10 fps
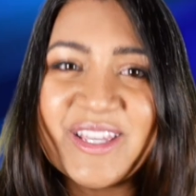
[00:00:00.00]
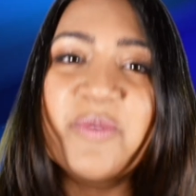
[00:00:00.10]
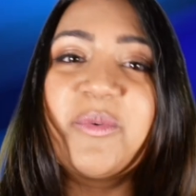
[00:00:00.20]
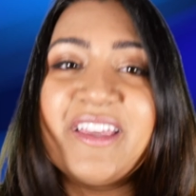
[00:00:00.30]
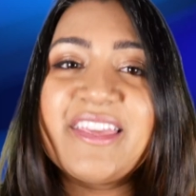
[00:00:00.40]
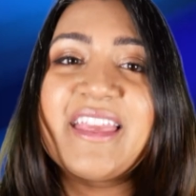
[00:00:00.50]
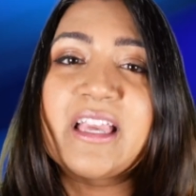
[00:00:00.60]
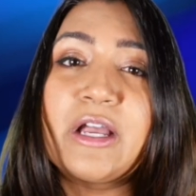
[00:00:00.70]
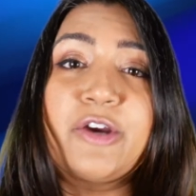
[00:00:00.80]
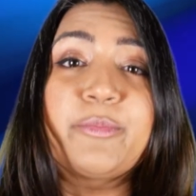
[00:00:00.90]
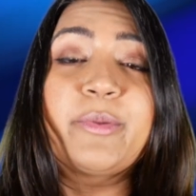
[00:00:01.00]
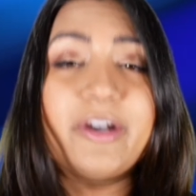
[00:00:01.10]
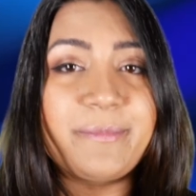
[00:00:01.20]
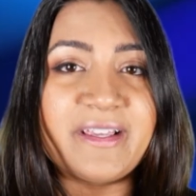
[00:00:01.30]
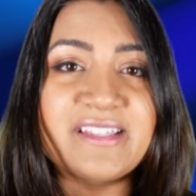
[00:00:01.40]
We think our
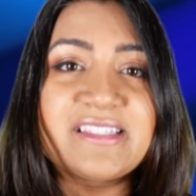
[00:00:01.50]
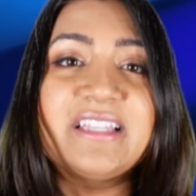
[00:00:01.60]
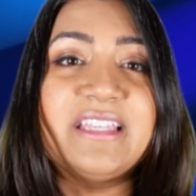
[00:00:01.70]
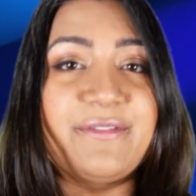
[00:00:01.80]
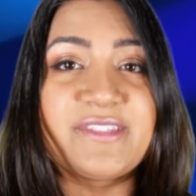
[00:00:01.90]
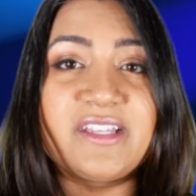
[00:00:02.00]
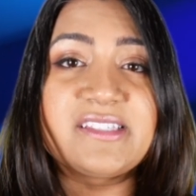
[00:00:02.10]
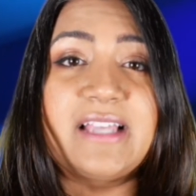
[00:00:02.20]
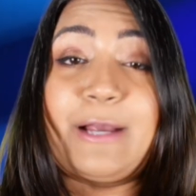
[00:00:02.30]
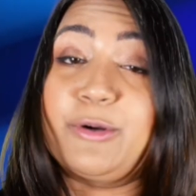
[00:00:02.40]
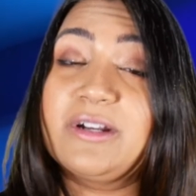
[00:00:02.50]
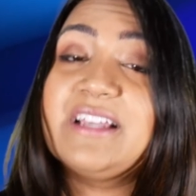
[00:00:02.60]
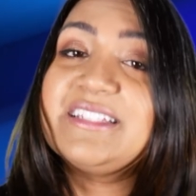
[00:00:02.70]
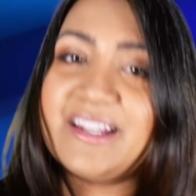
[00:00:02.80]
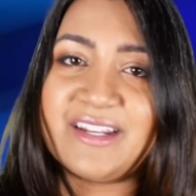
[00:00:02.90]
purpose gives us our
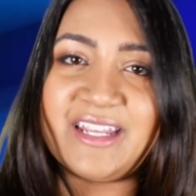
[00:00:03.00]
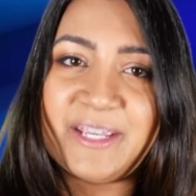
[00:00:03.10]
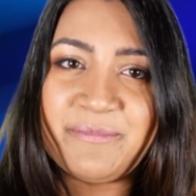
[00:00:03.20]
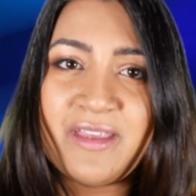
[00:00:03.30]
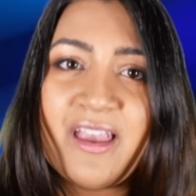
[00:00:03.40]
identity.